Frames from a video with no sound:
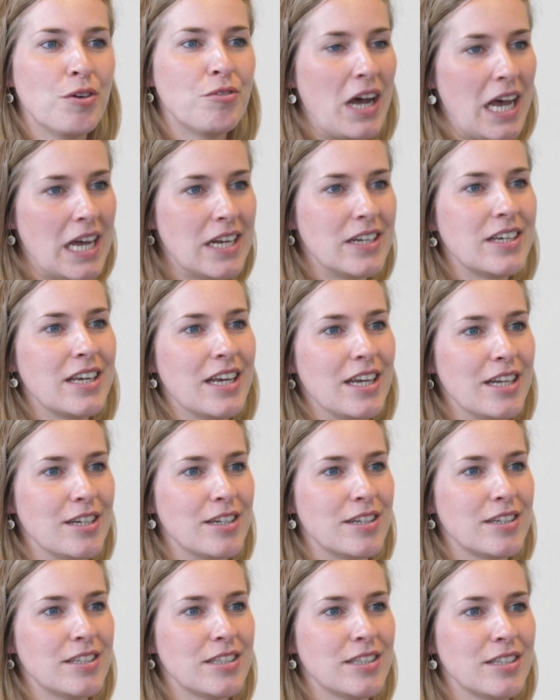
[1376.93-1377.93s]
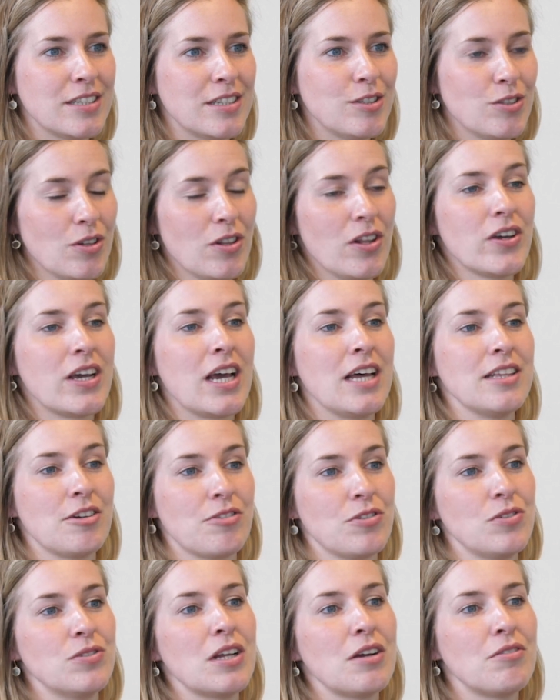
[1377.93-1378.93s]
for educators to look at
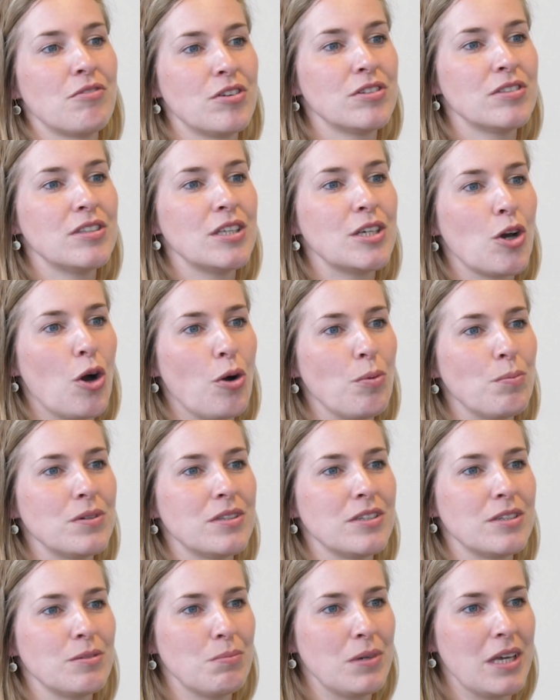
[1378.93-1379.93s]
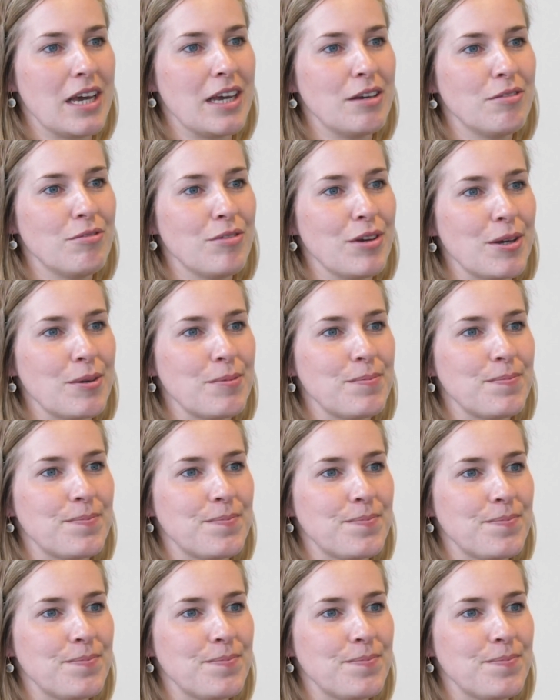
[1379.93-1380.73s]
their own diversity competent behavior.